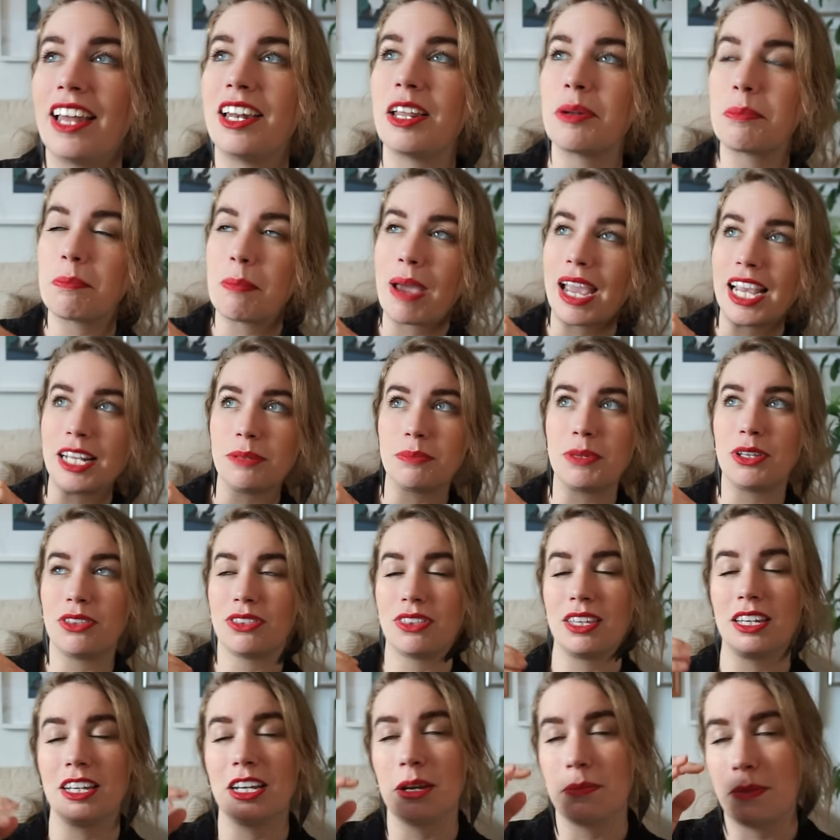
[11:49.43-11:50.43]
And it made me
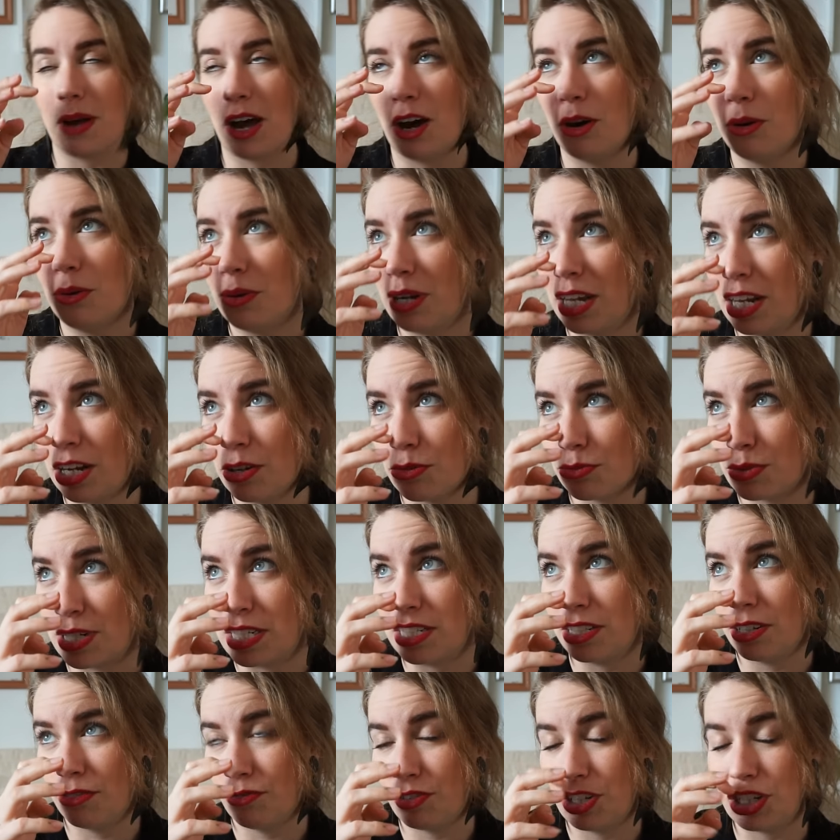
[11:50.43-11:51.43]
think about, in a
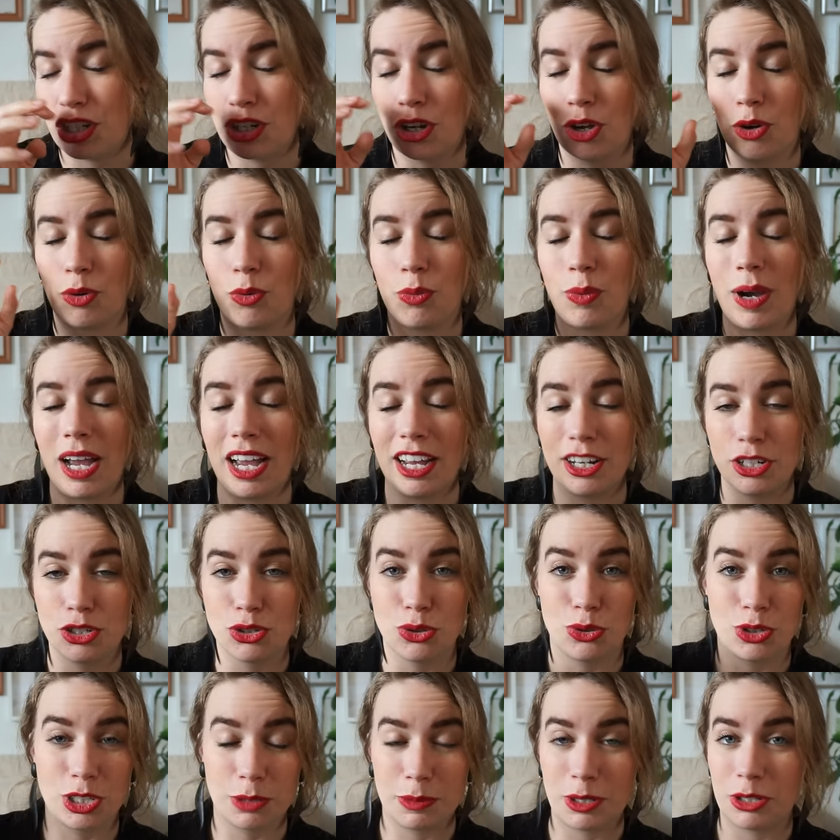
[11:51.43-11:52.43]
recent video where I
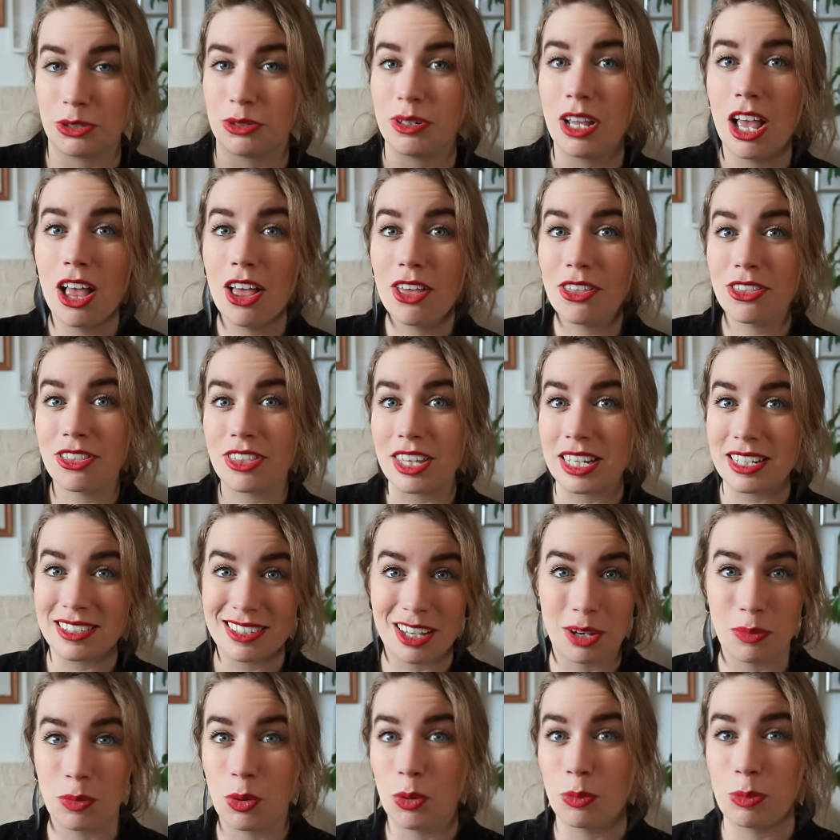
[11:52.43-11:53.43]
talked about
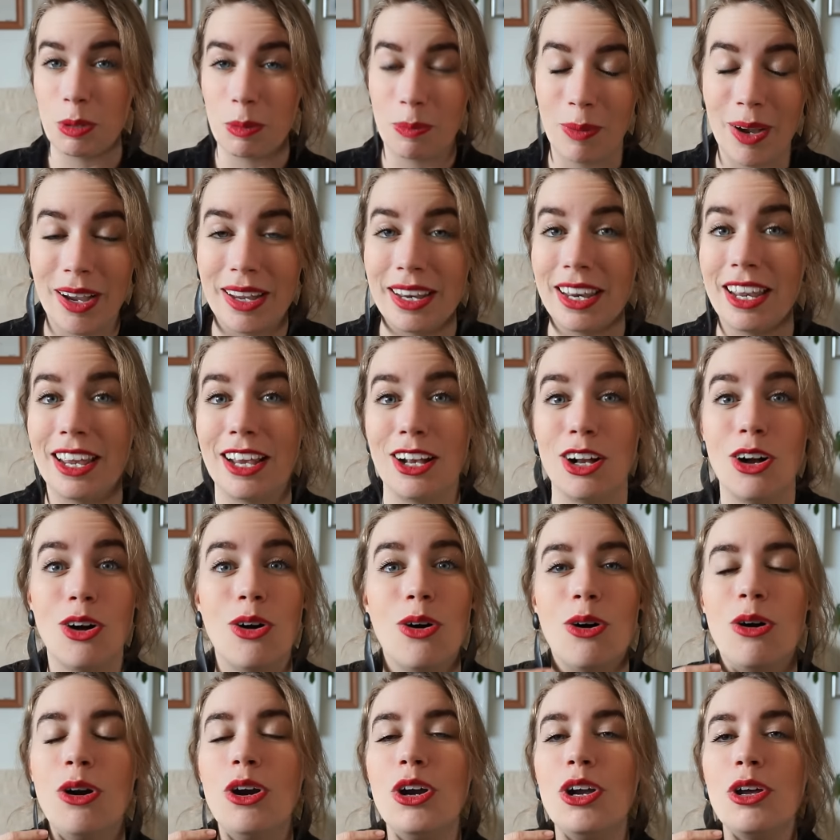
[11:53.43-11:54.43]
things I won't be buying
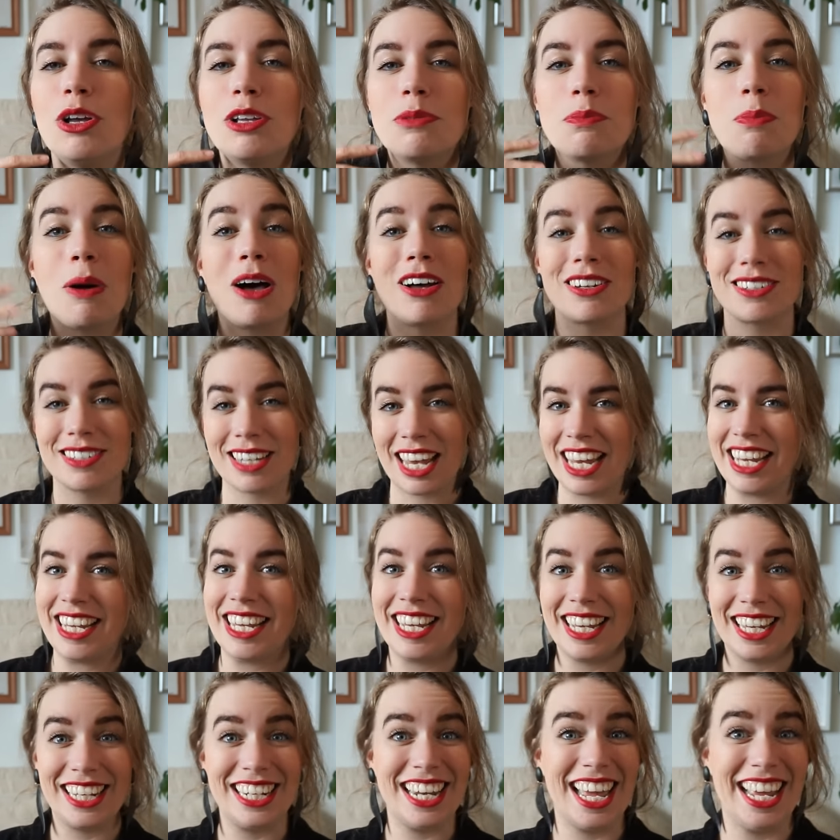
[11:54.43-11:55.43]
or
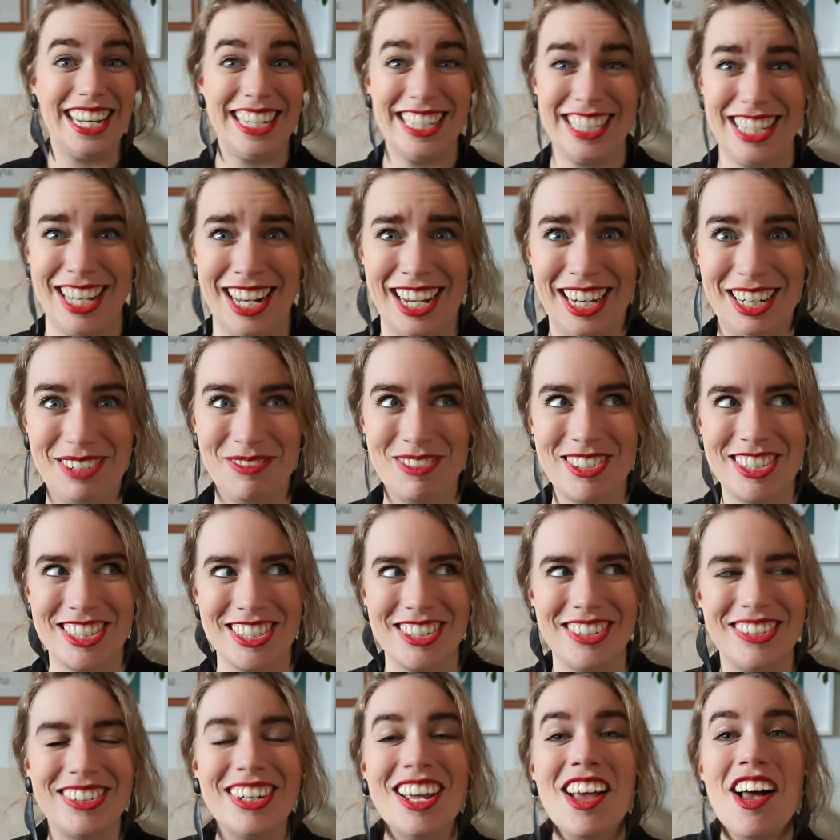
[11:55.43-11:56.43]
partaking in anytime
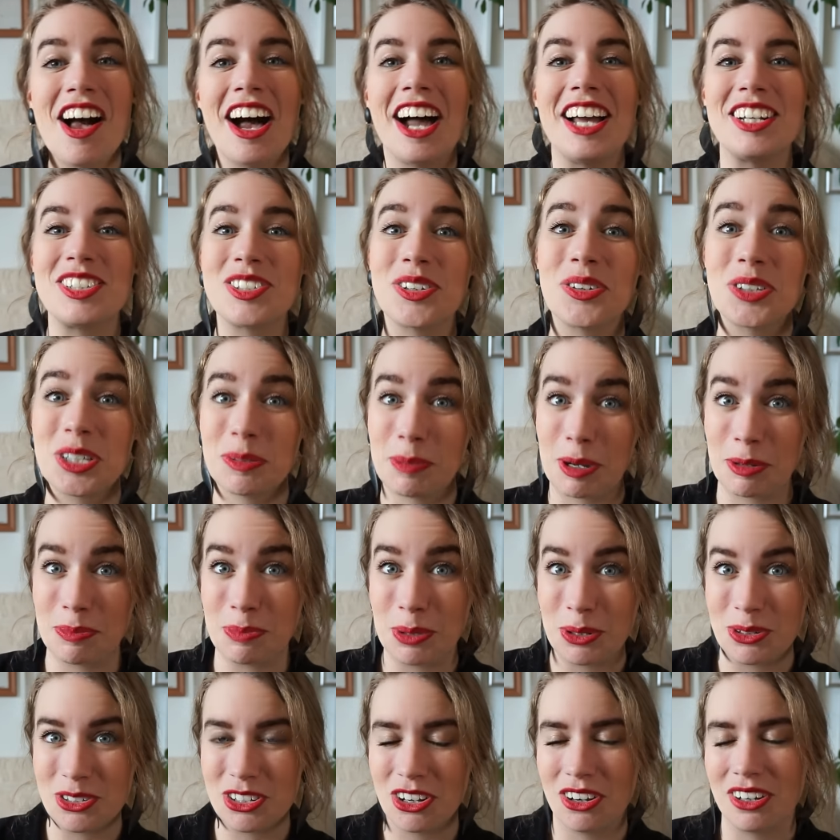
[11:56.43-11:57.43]
soon, I talked
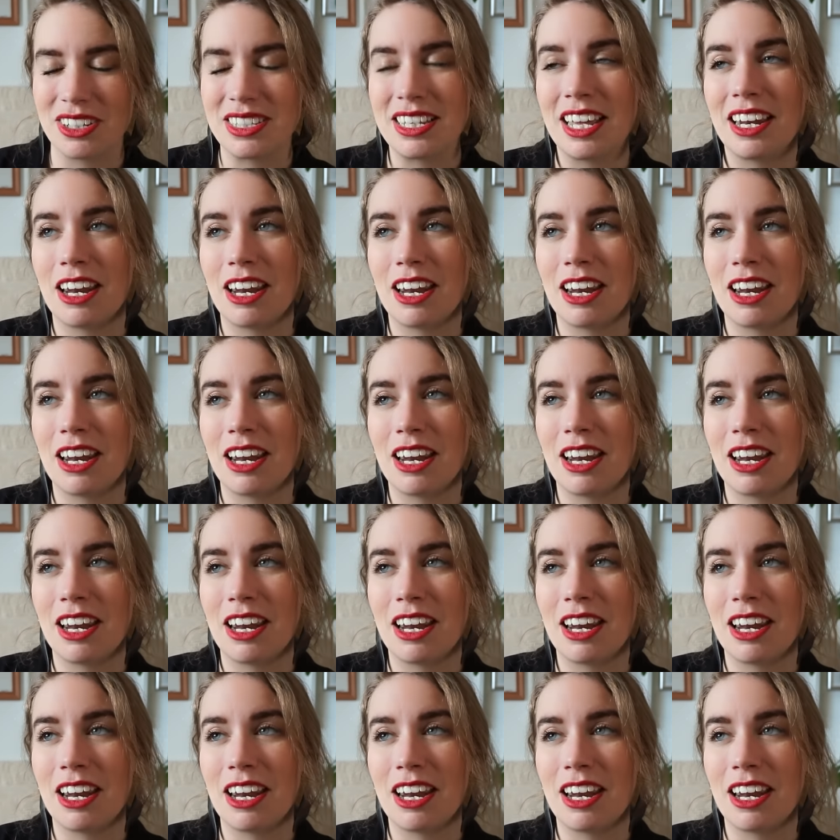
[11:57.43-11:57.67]
about Botox.